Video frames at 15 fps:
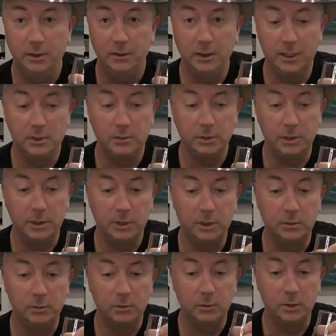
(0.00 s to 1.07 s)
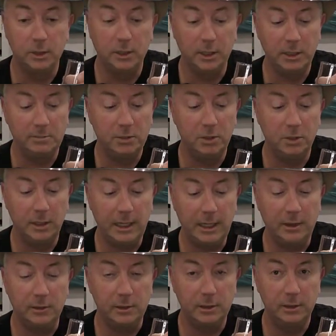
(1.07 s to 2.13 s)
This one you can really pull
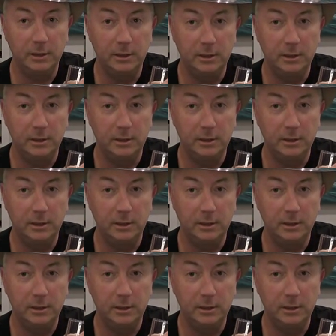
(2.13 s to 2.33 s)
out